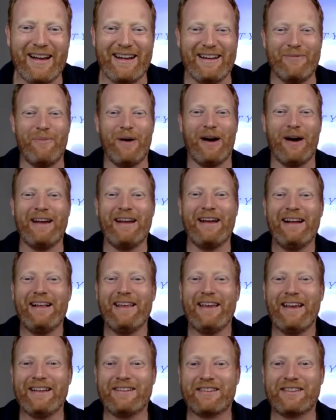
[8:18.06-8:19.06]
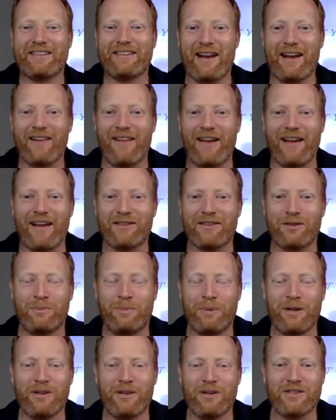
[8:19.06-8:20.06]
But it's kind of like
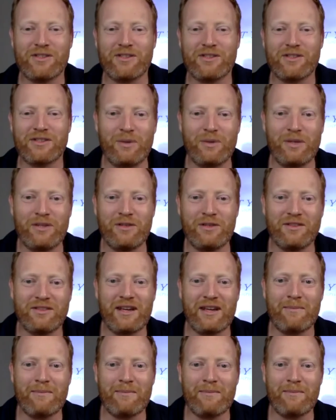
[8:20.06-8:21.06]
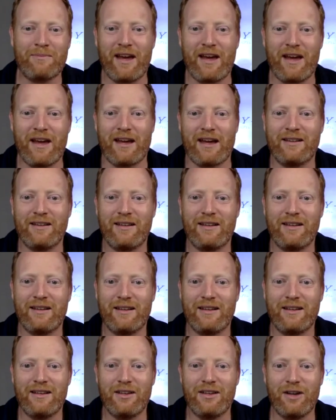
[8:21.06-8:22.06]
spiritually, we do the same thing.
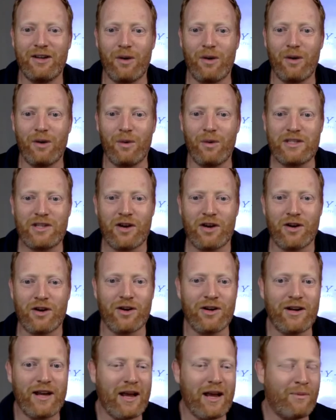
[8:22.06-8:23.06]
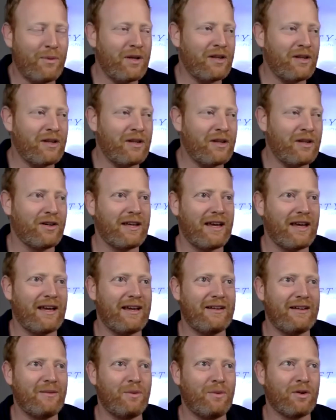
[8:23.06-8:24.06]
We turn and we're
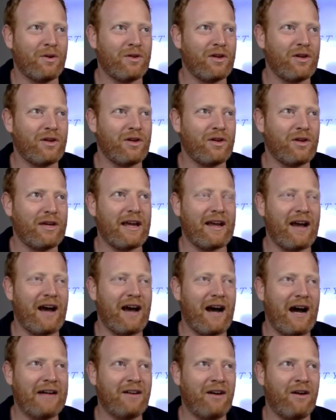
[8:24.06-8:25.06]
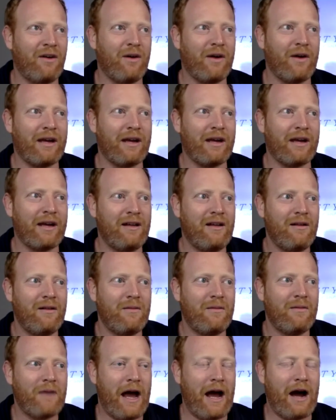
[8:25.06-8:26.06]
looking at God going,
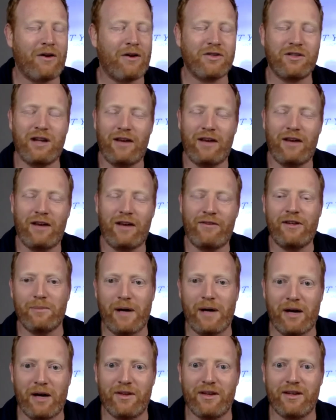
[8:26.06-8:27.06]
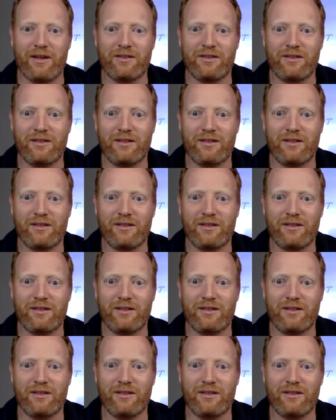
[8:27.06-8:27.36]
"How should I feel about this?